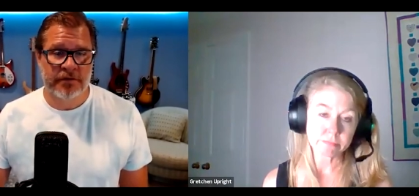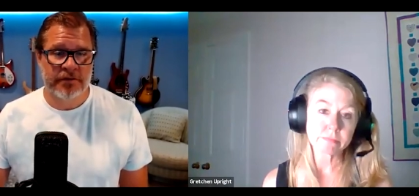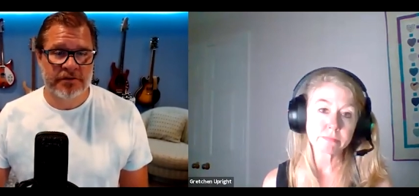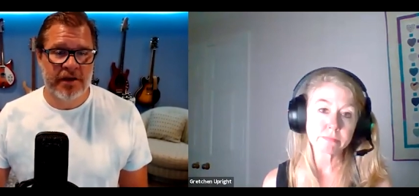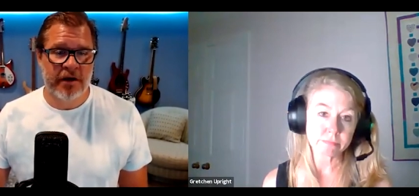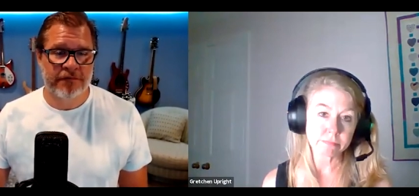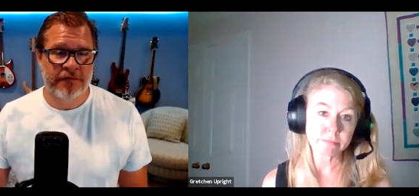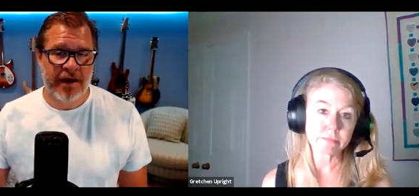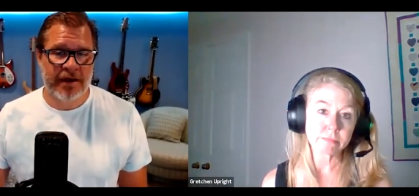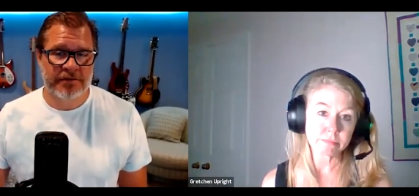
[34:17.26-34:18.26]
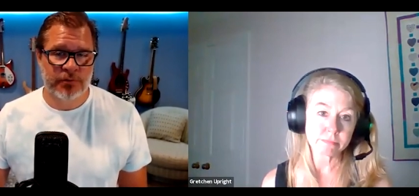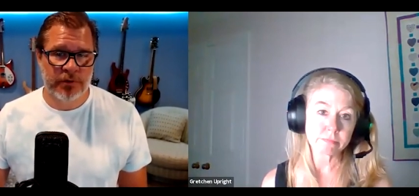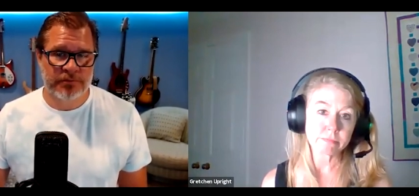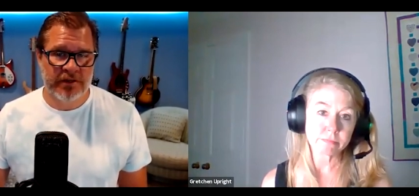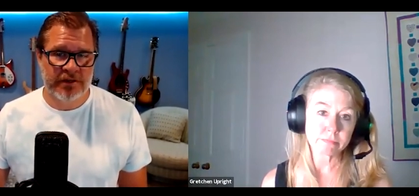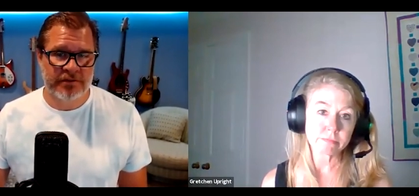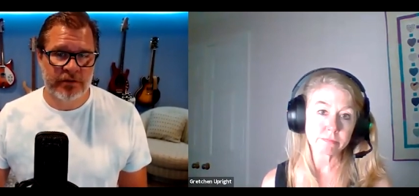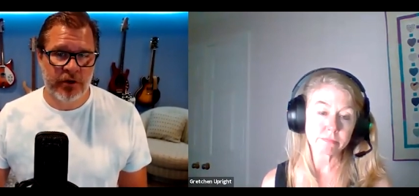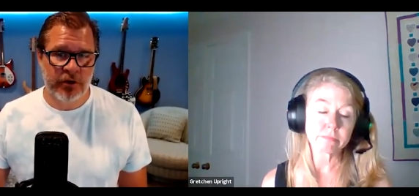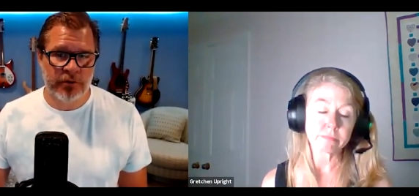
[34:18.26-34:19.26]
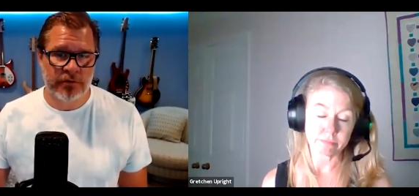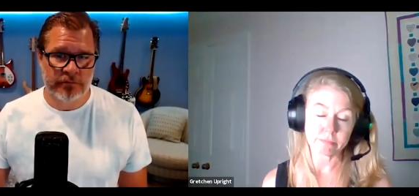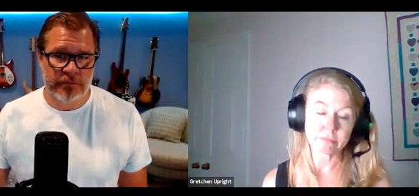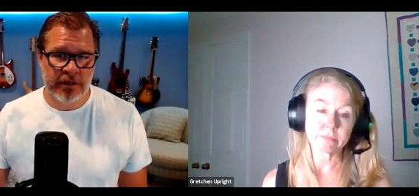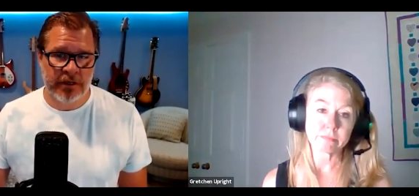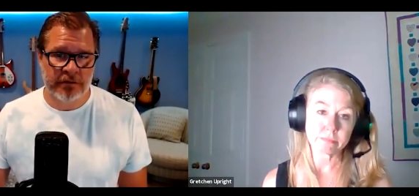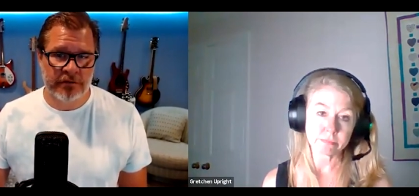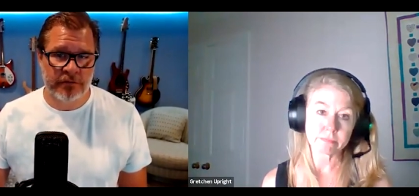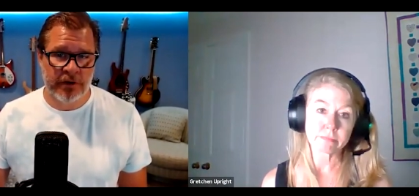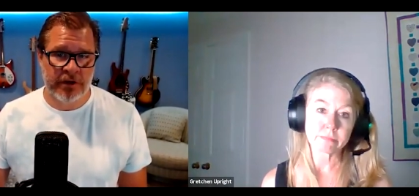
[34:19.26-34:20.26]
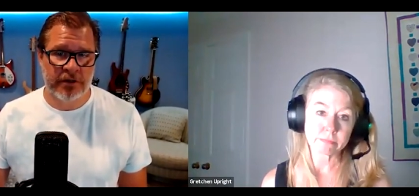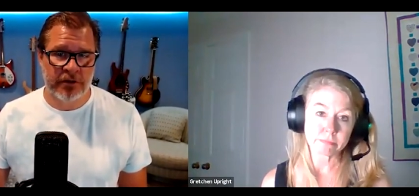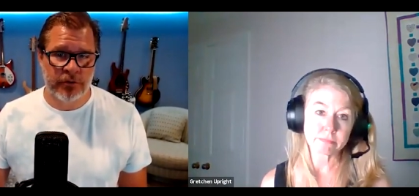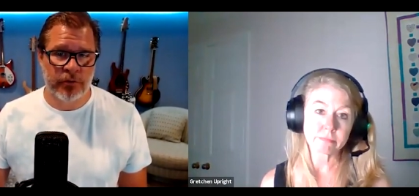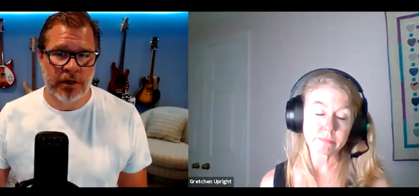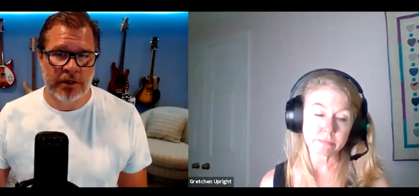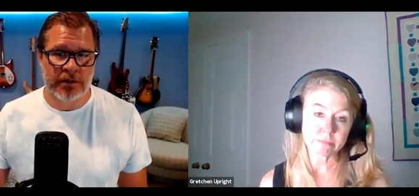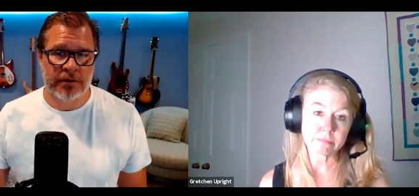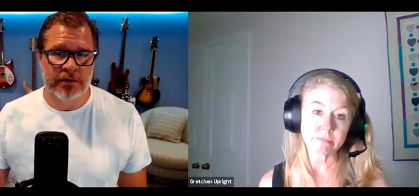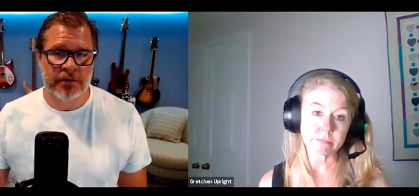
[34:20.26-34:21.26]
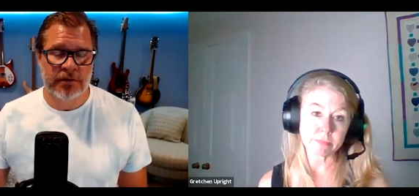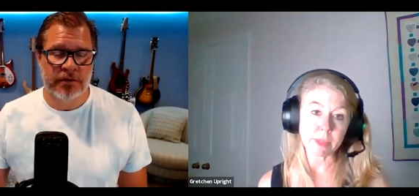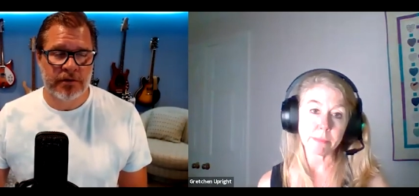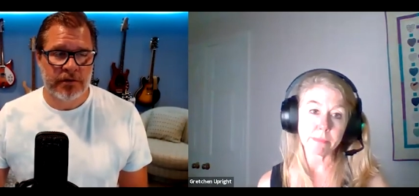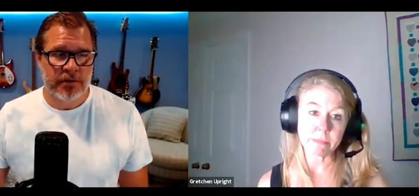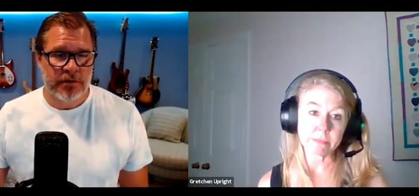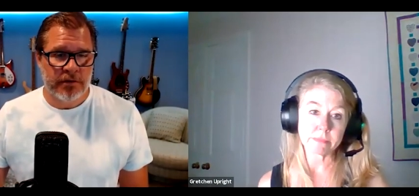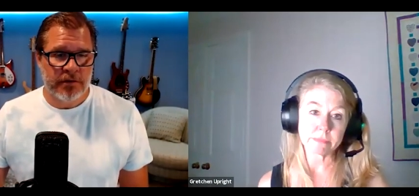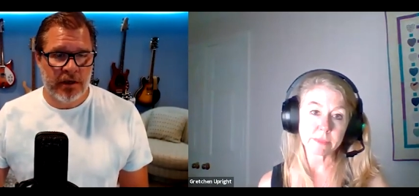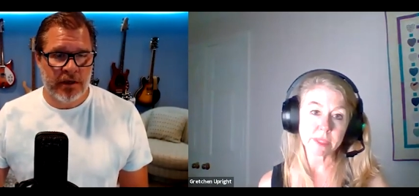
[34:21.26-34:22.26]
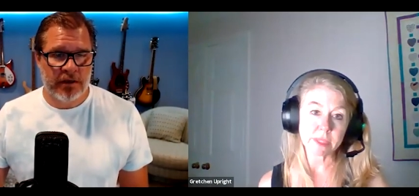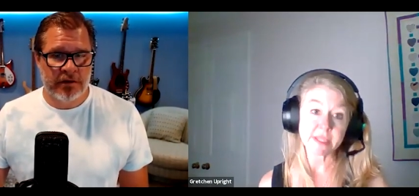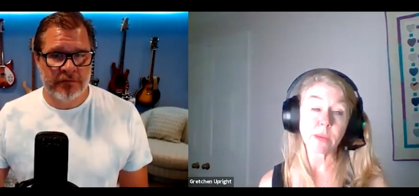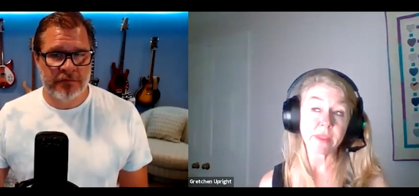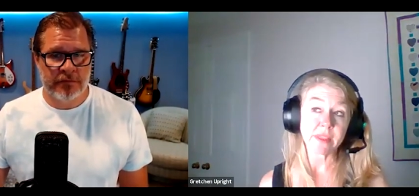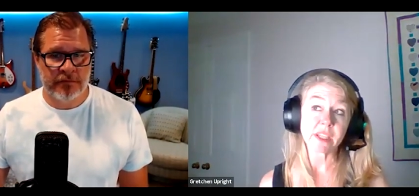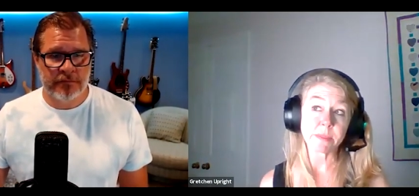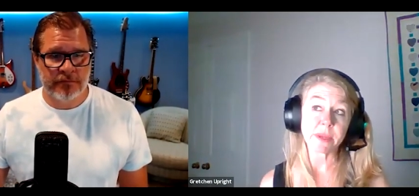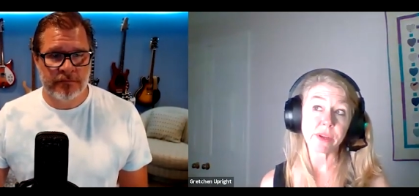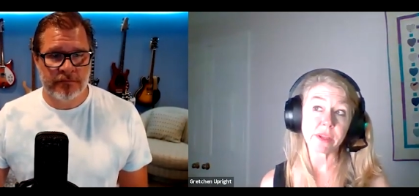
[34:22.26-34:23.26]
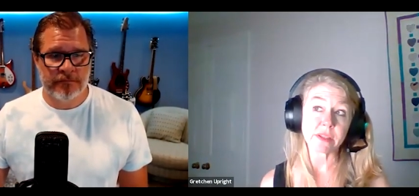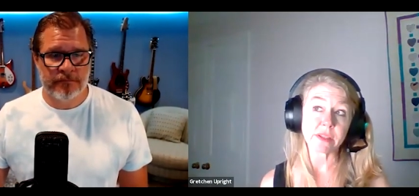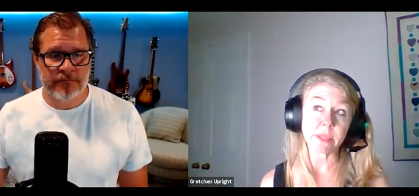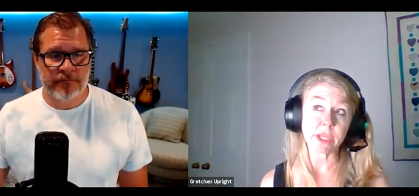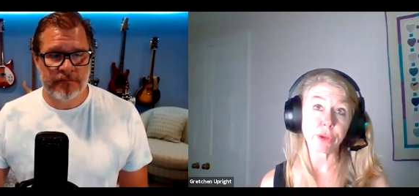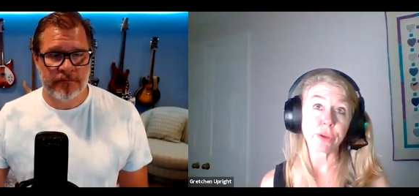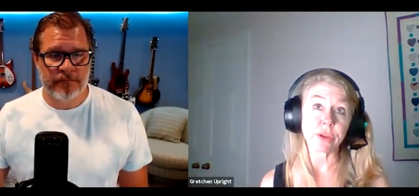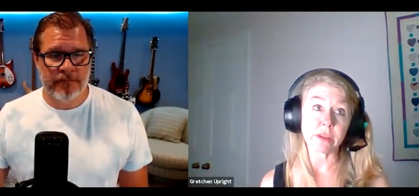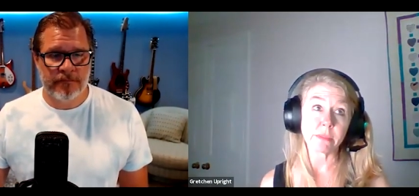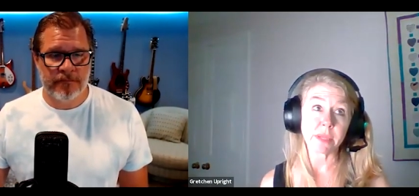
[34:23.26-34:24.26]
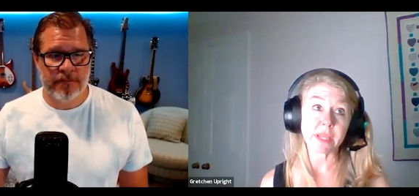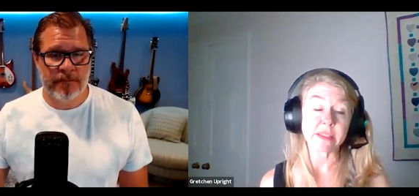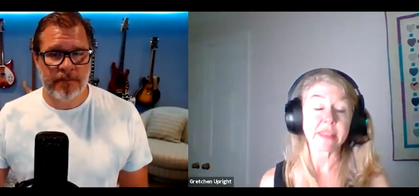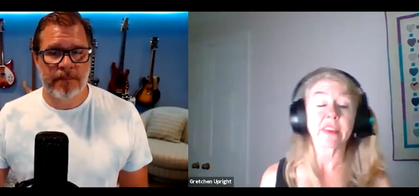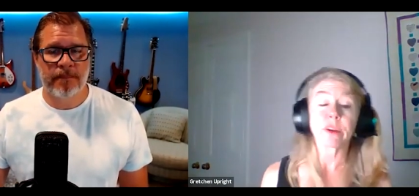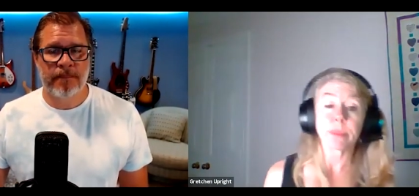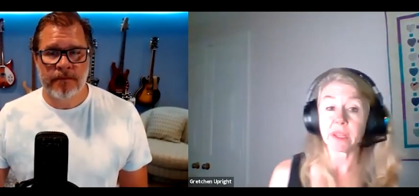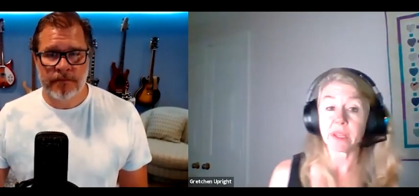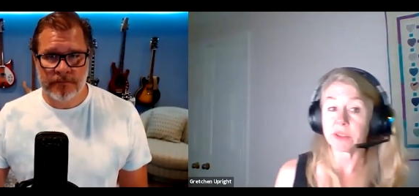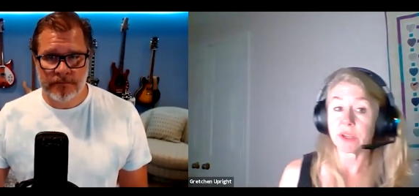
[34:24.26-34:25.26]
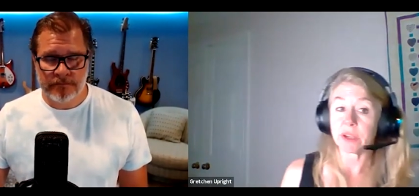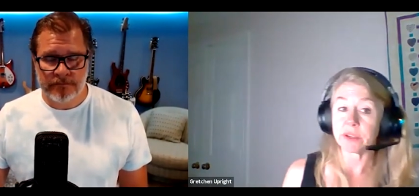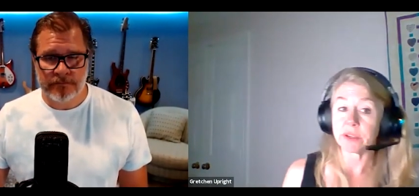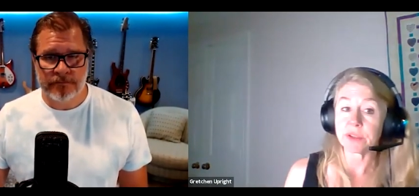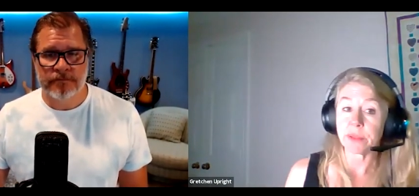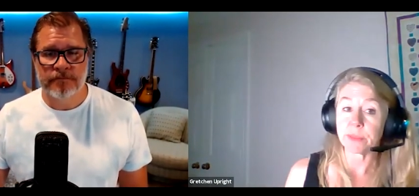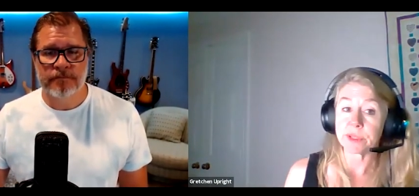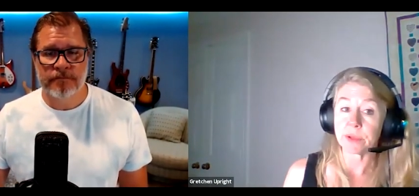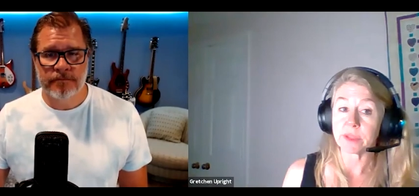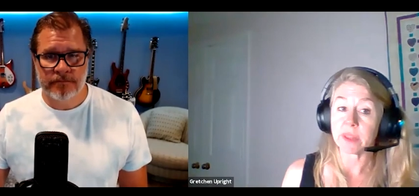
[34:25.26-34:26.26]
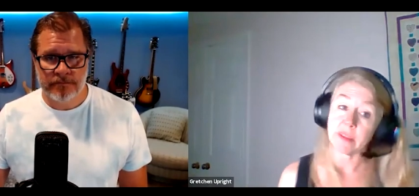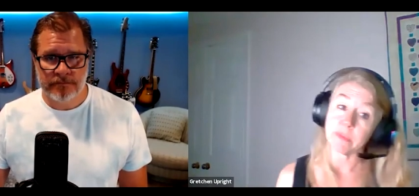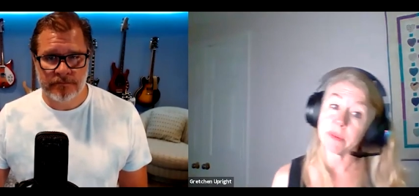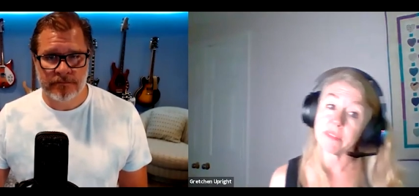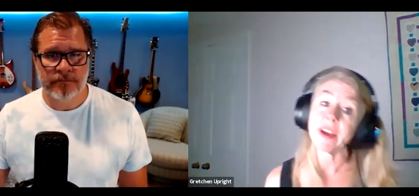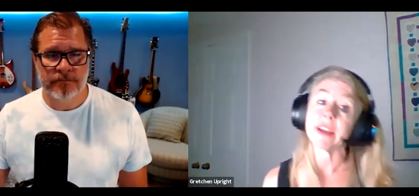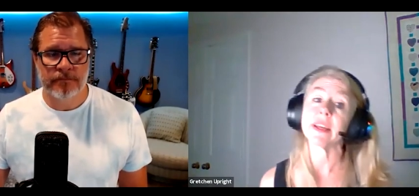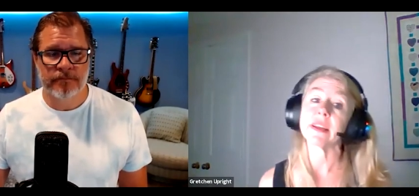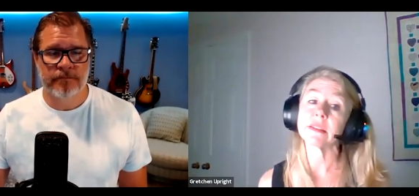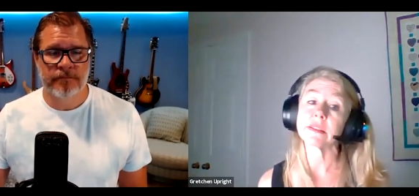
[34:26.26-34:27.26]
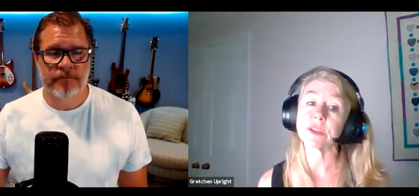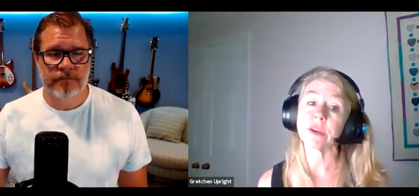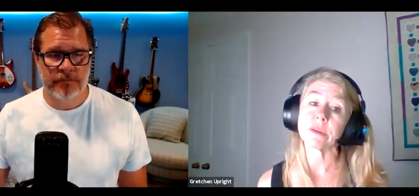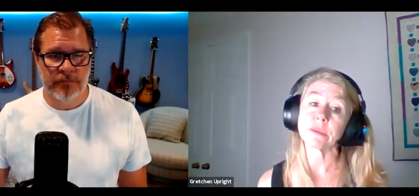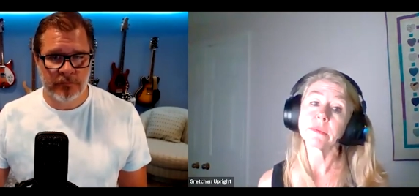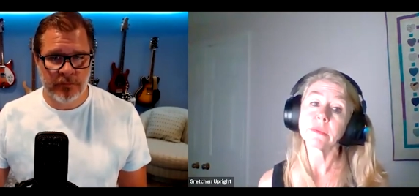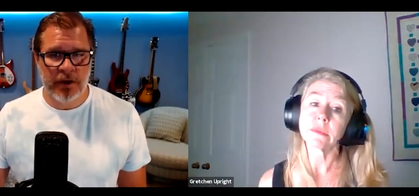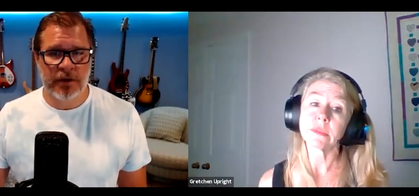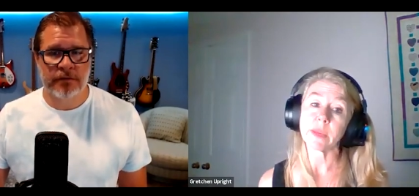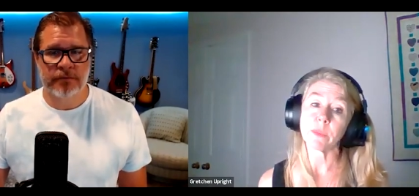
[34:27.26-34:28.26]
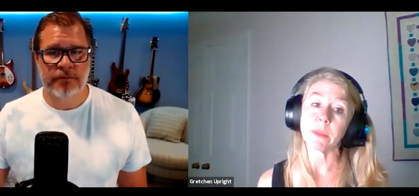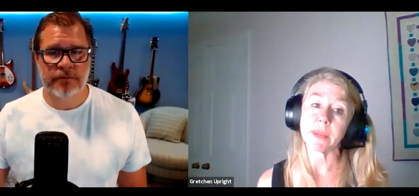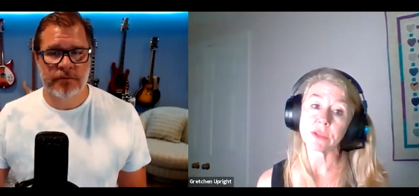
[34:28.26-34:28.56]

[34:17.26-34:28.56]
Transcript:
Speaker 1: is how fast websites load and grading you on it. Because they want the
Speaker 2: experience to be good, because they're being judged on the results that they've provided. So, right. Make